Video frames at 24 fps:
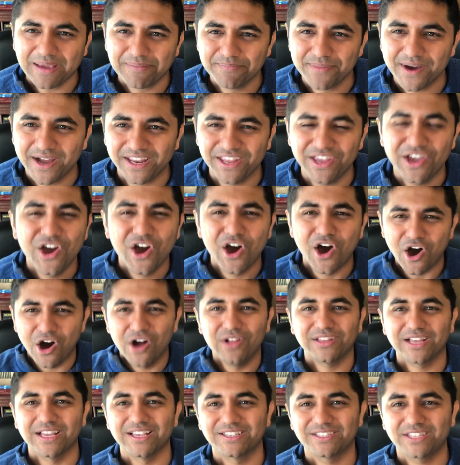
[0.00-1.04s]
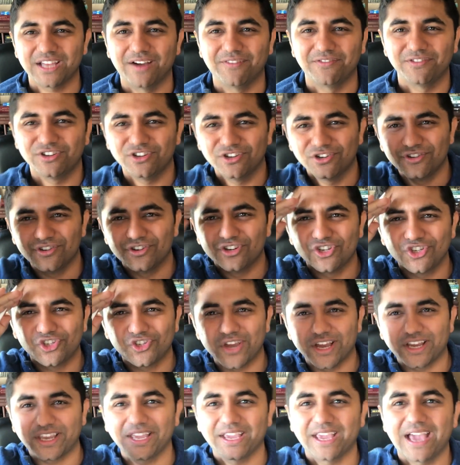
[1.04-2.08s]
money, all that stuff.
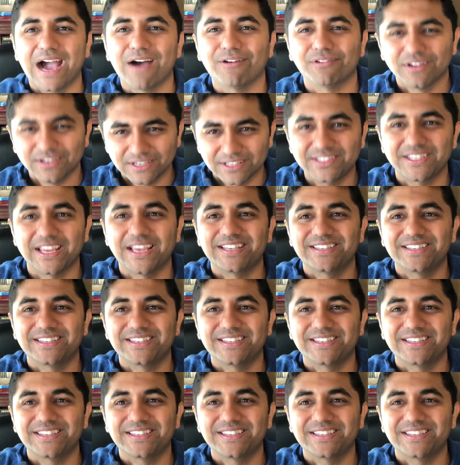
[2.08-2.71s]
Checking out. Stay